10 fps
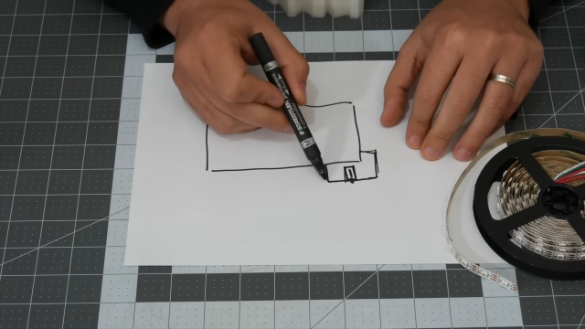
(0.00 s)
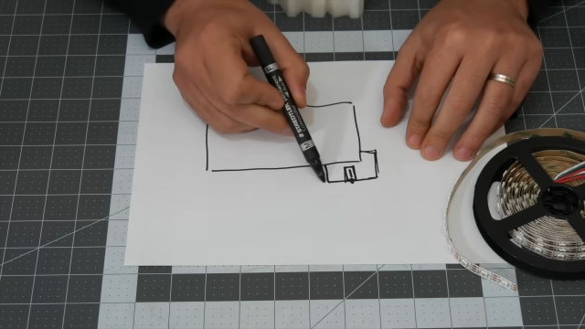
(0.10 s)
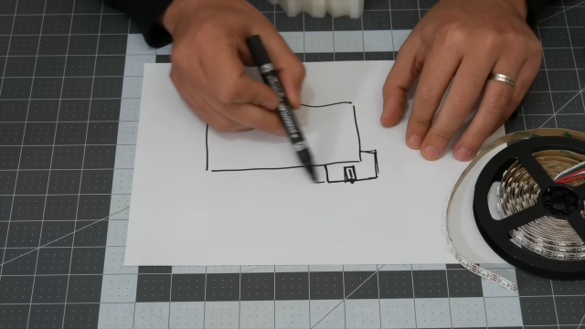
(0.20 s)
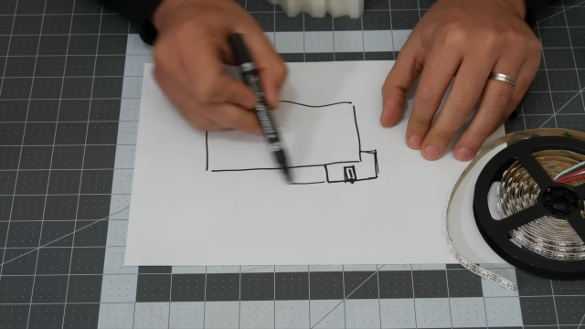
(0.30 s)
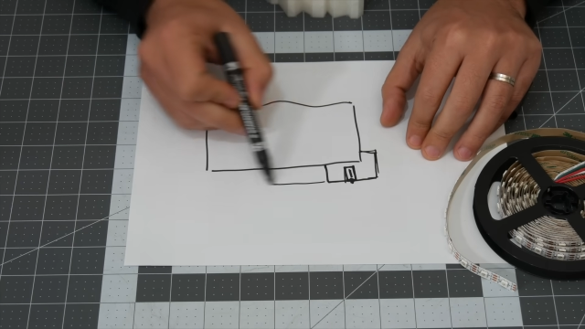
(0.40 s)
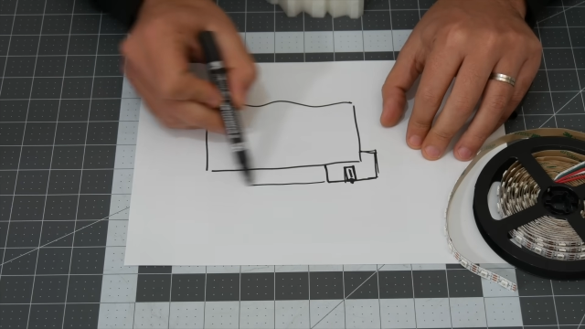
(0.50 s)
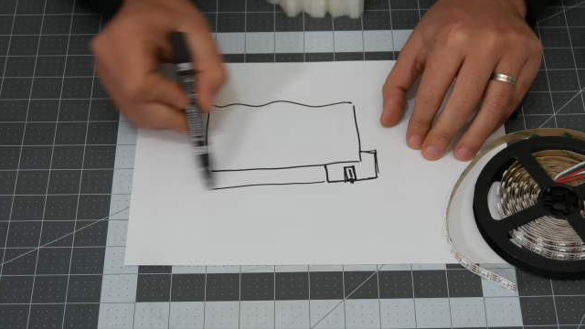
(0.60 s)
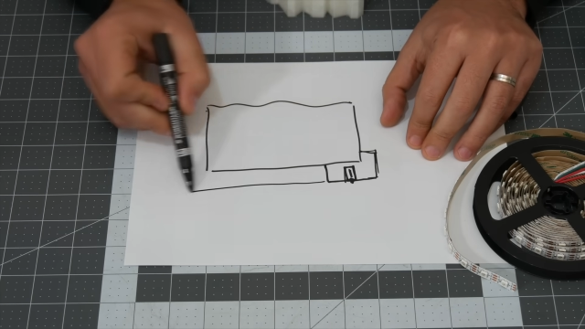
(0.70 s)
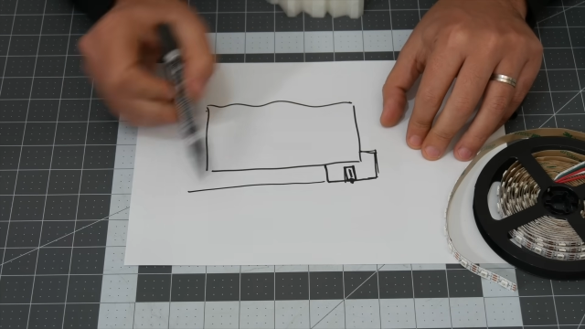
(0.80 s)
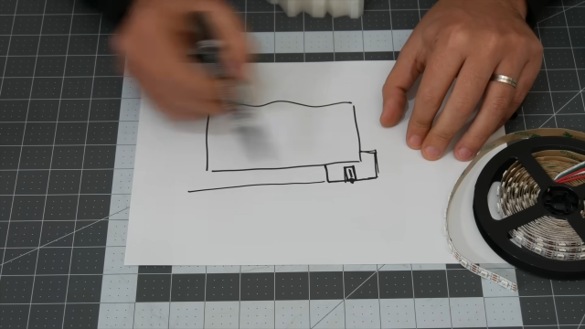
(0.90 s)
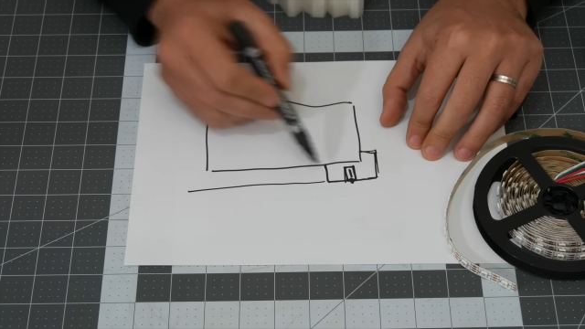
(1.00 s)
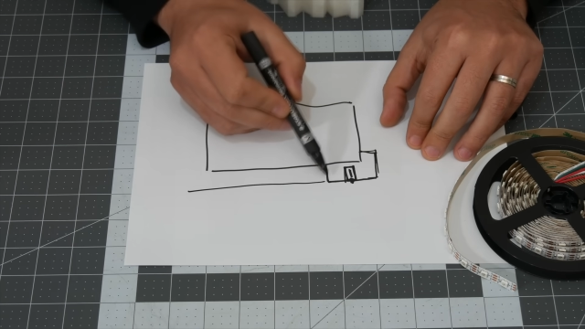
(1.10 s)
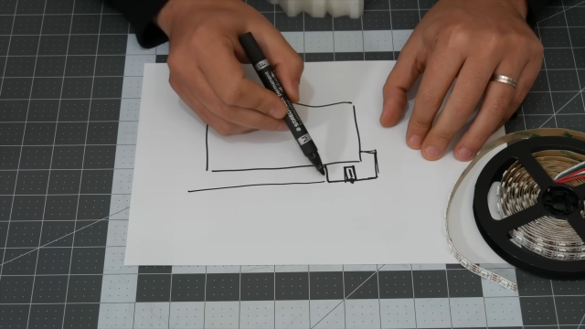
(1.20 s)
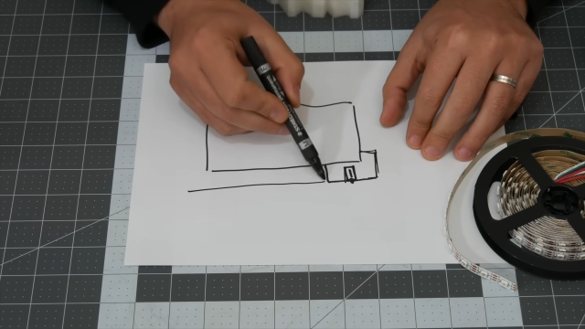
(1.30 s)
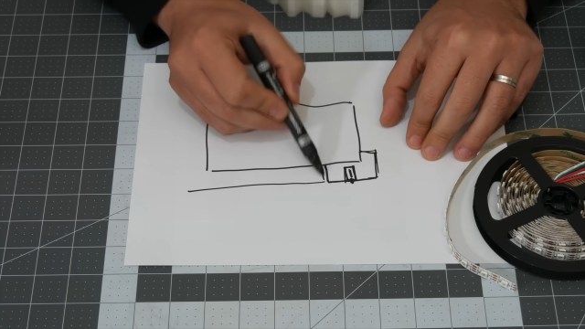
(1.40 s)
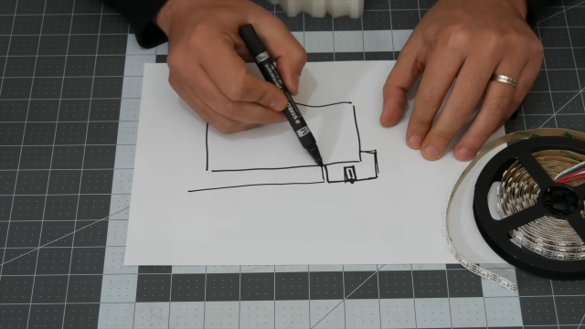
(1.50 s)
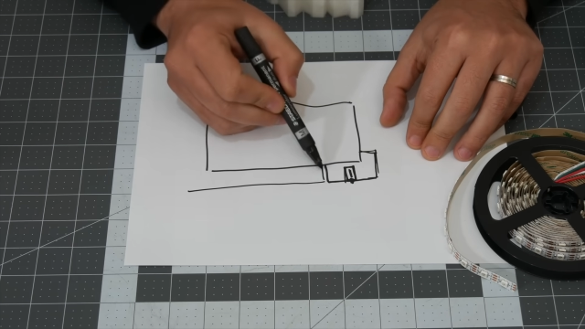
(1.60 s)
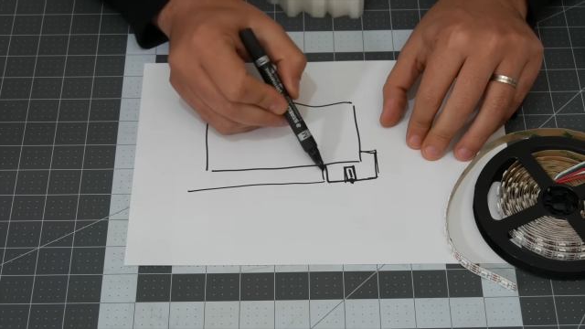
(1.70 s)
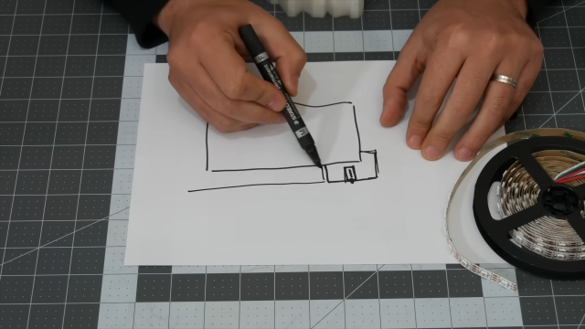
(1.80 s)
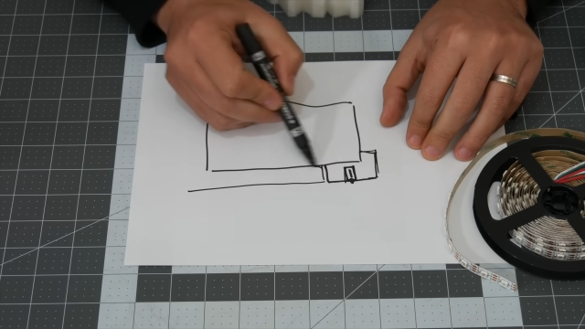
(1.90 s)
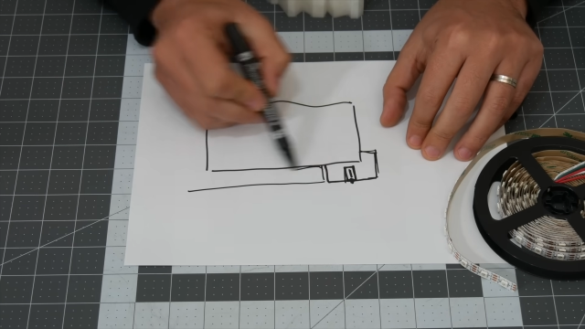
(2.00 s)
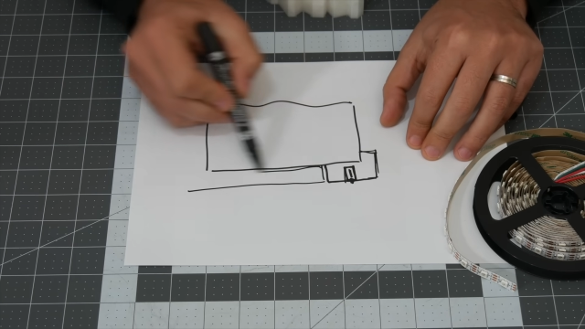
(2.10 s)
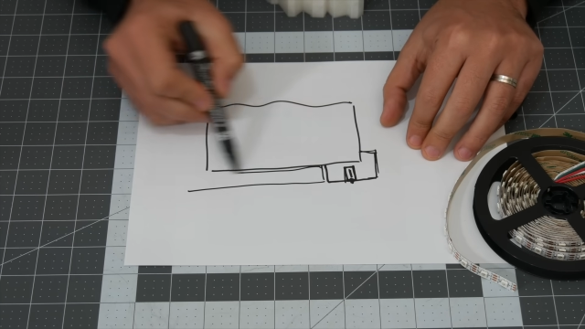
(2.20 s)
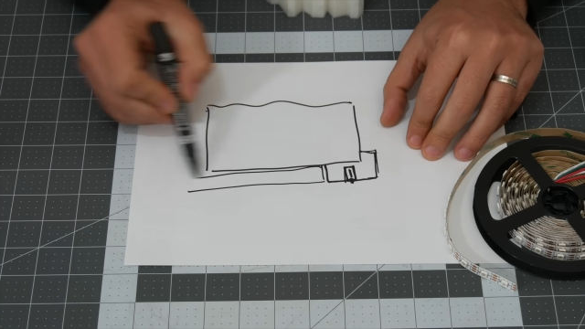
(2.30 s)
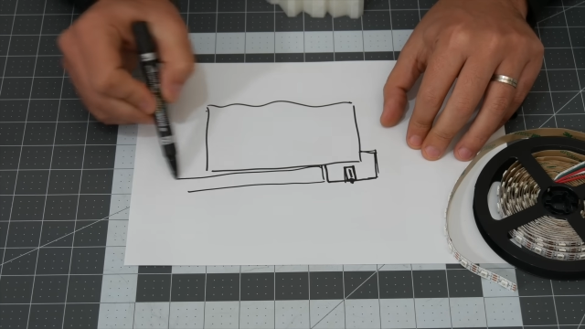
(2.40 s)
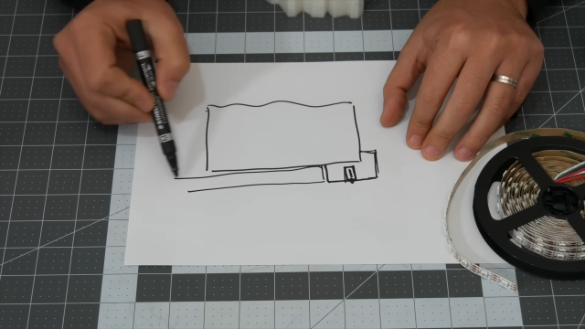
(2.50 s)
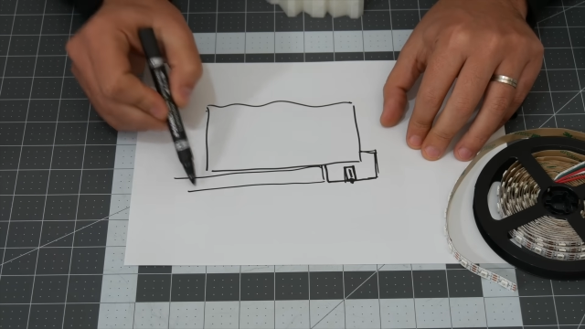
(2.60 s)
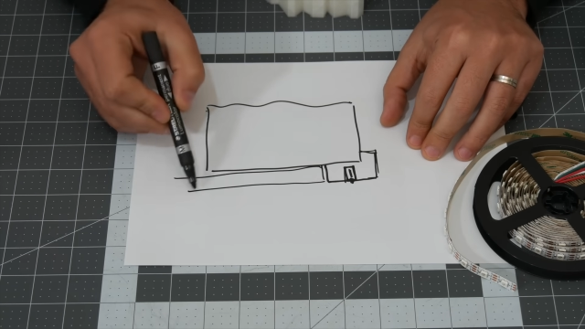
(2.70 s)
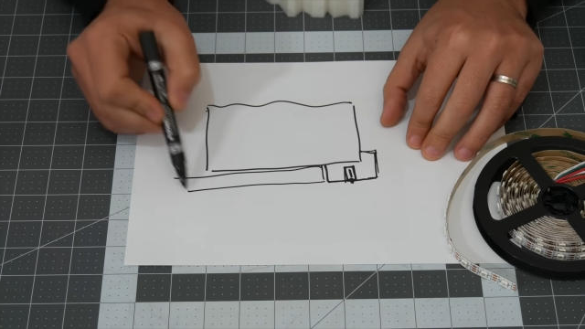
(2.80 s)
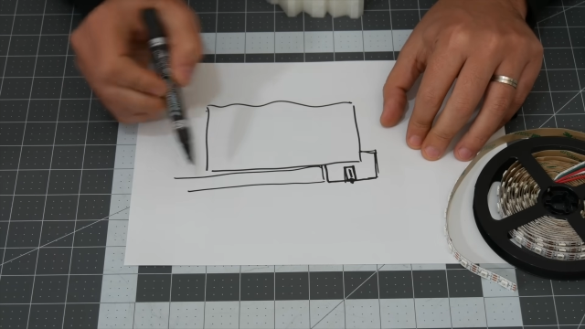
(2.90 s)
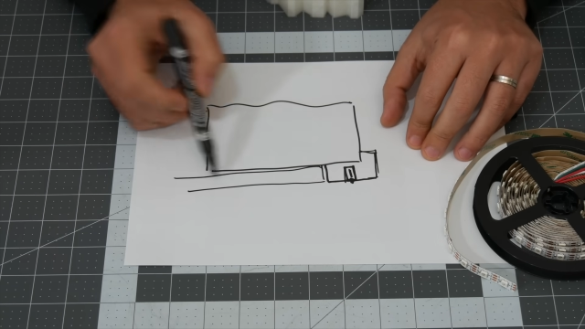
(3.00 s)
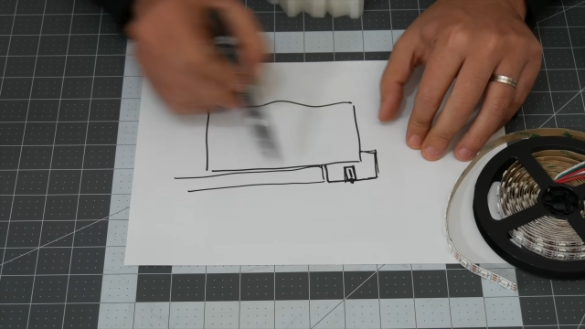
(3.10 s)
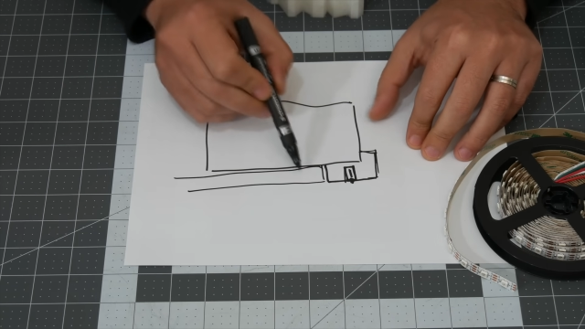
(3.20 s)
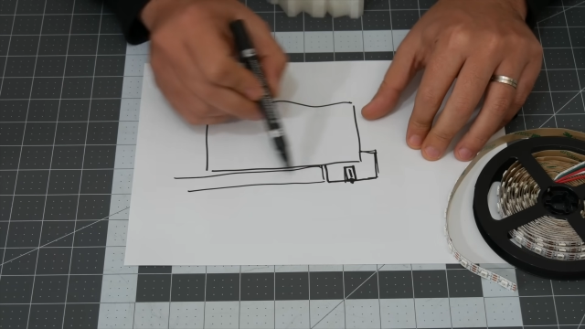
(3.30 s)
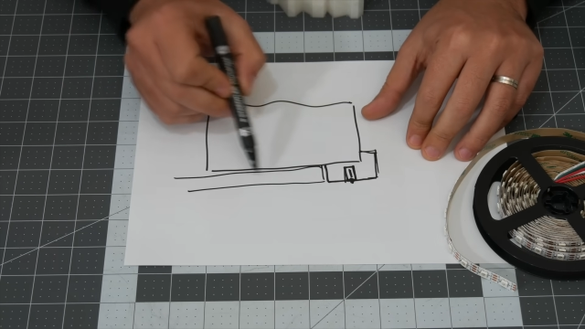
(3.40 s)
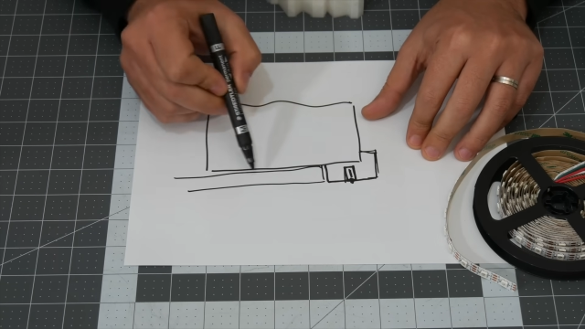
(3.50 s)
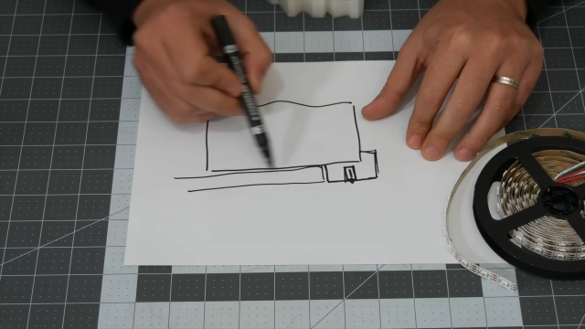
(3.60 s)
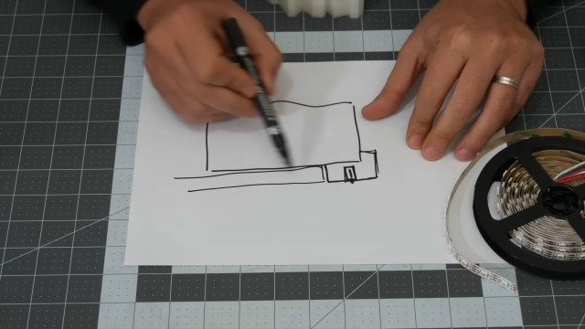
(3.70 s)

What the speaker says: No face is visible, so there are no lips to read.